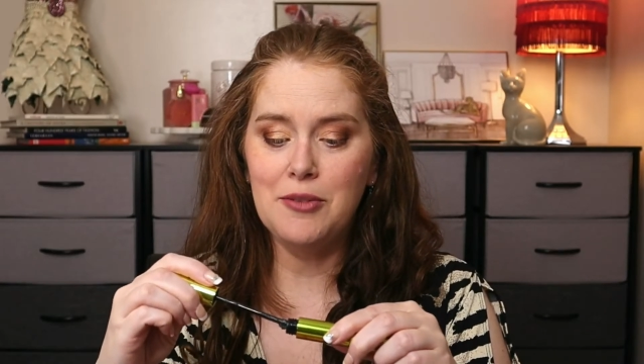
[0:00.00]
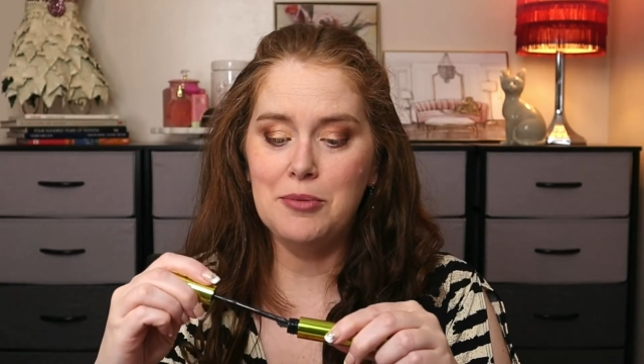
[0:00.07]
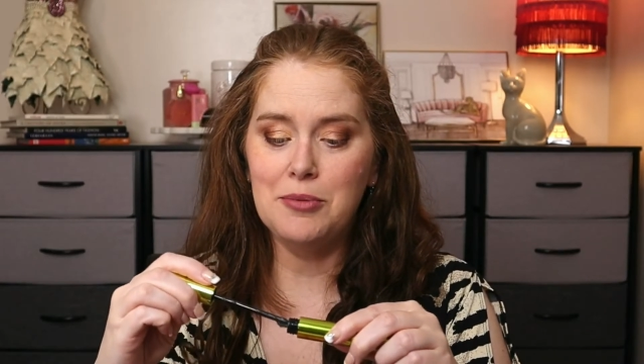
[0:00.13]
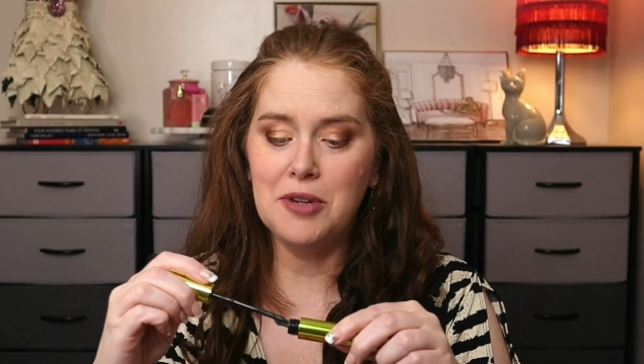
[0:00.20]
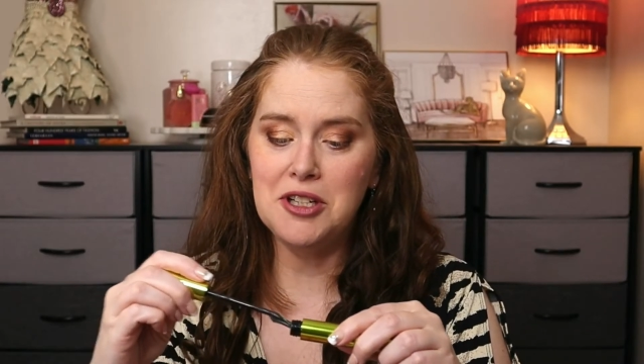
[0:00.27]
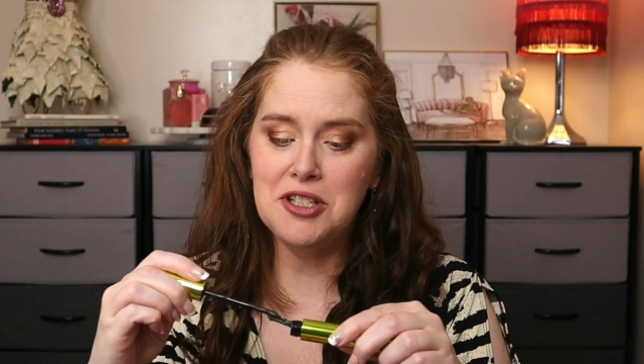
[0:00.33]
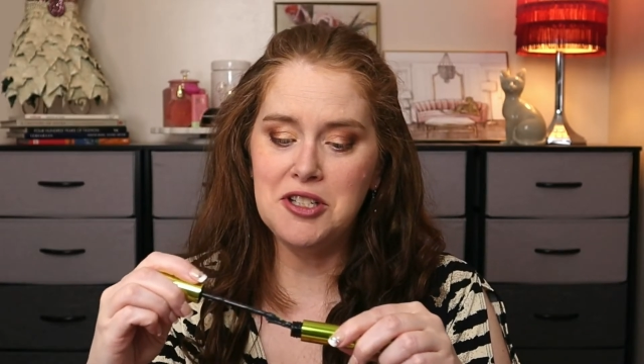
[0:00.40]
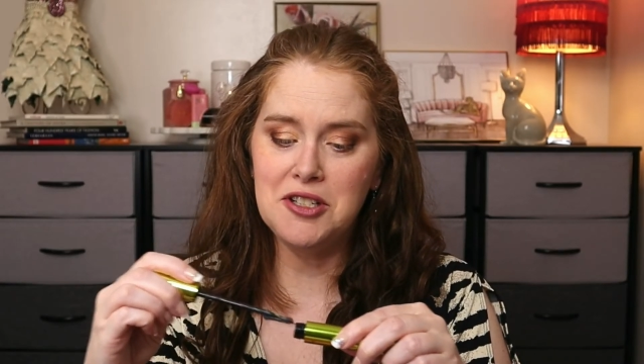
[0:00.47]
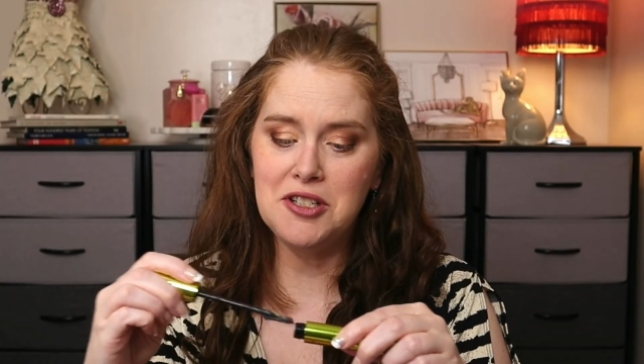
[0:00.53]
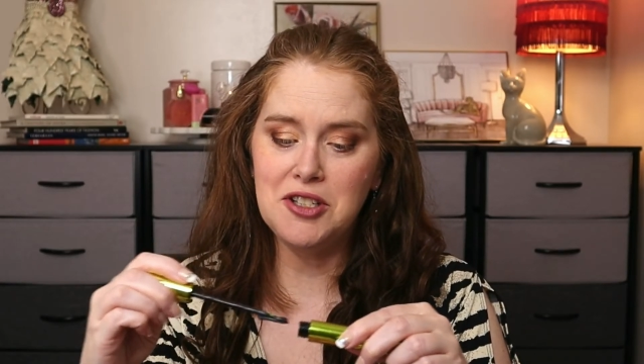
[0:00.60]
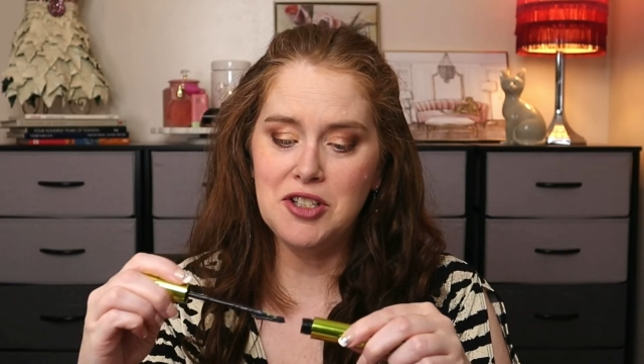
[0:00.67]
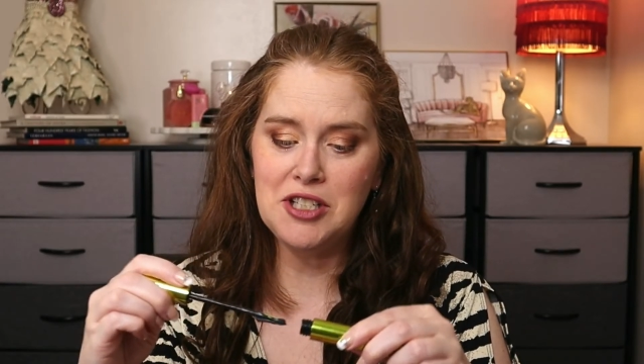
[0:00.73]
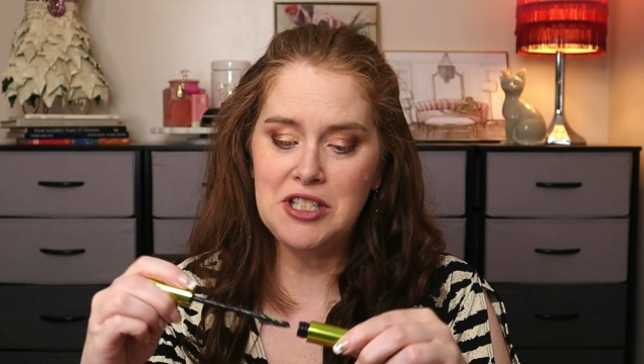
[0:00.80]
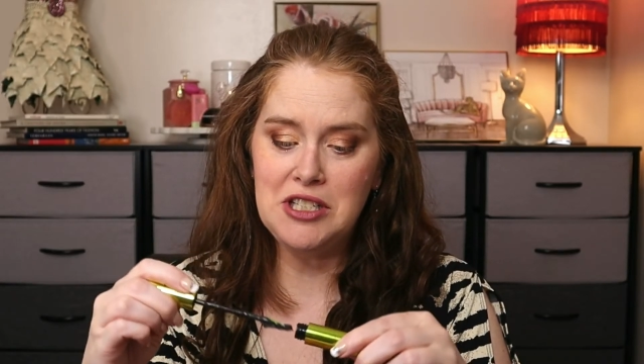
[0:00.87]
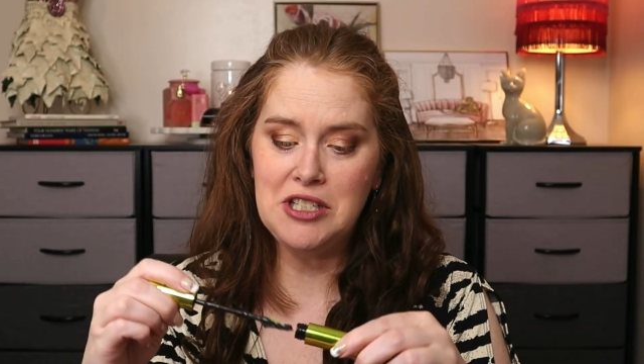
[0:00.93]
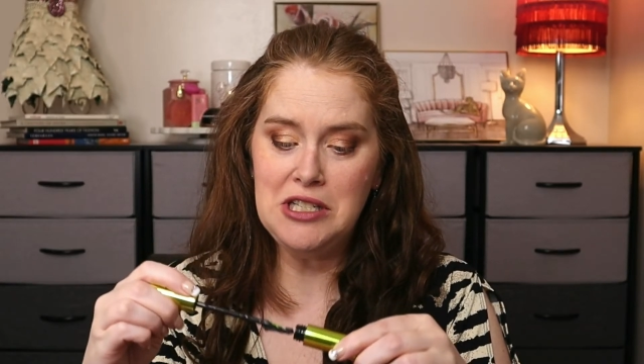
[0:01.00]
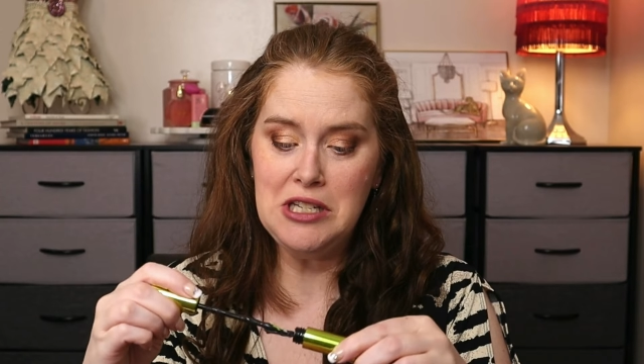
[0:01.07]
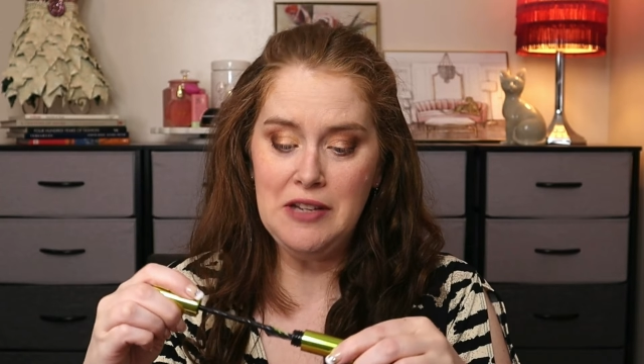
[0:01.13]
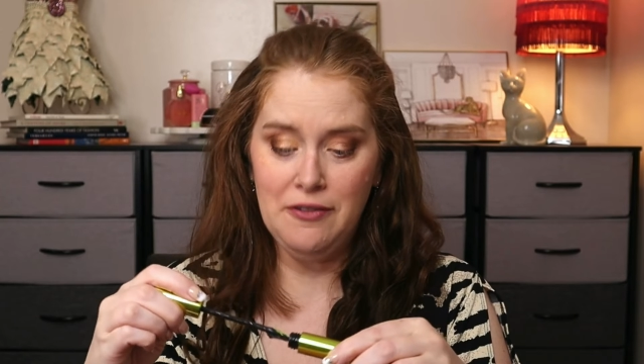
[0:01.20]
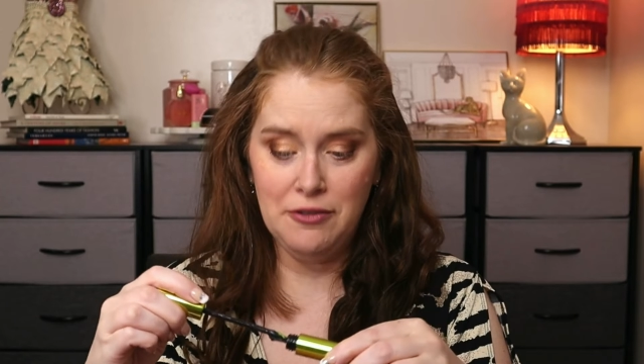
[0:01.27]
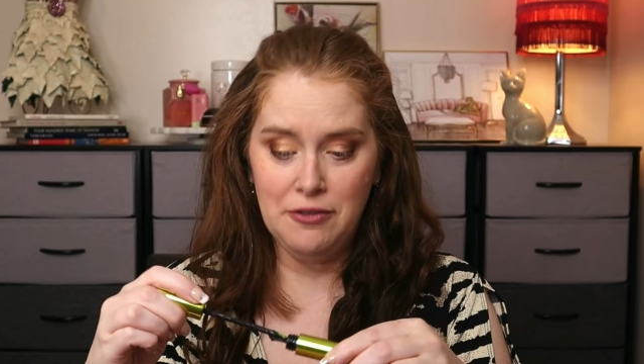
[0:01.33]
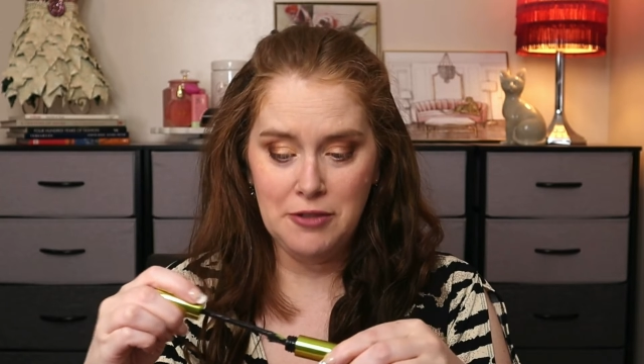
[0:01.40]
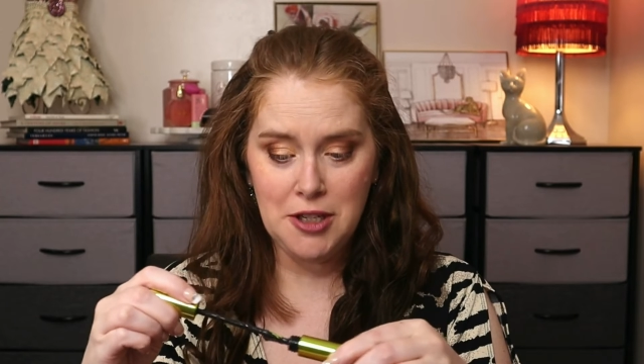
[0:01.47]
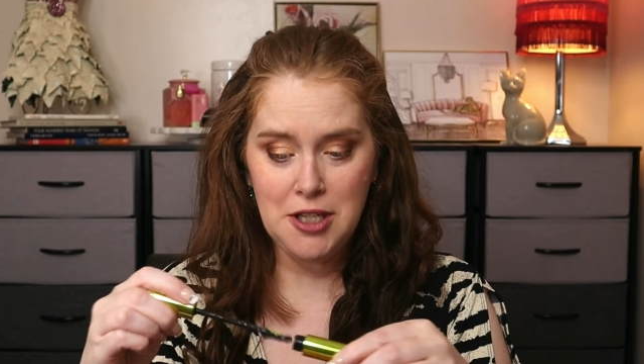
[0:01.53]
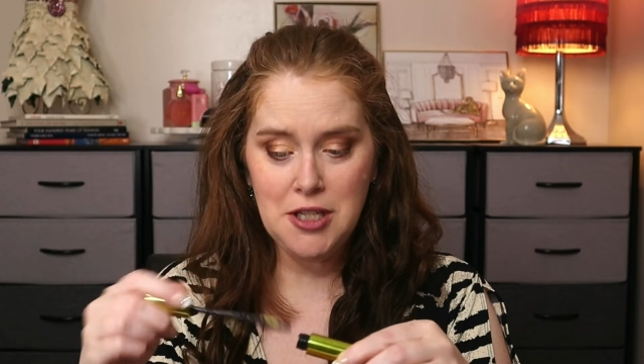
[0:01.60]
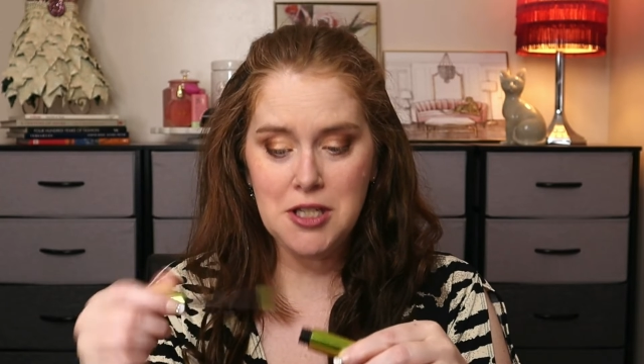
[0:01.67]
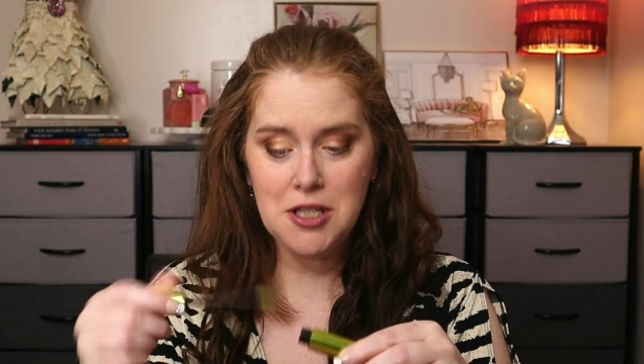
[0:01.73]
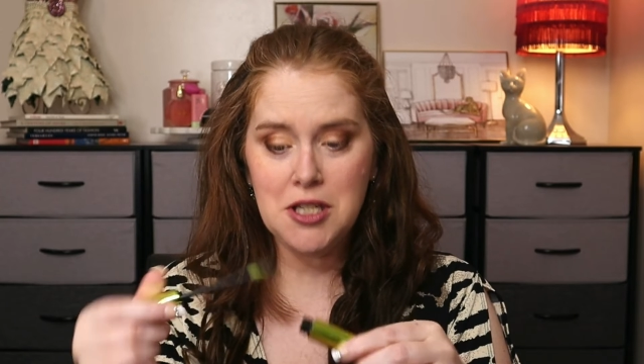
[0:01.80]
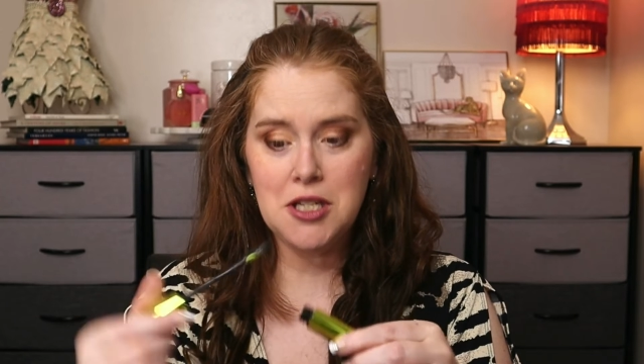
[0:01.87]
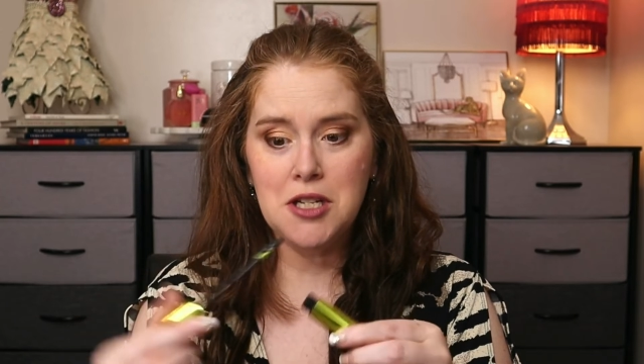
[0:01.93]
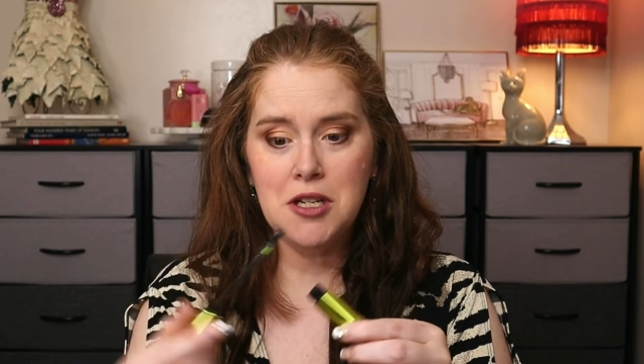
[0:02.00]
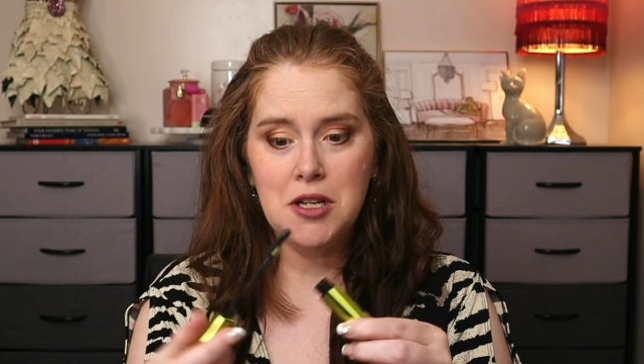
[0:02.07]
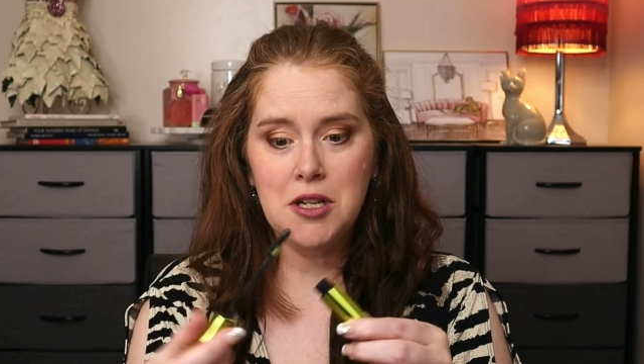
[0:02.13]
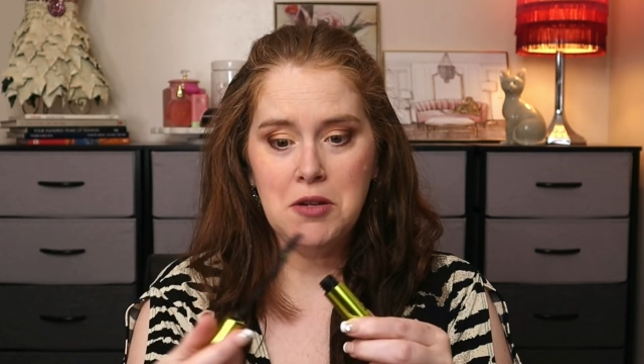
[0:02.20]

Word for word: the brush does look different.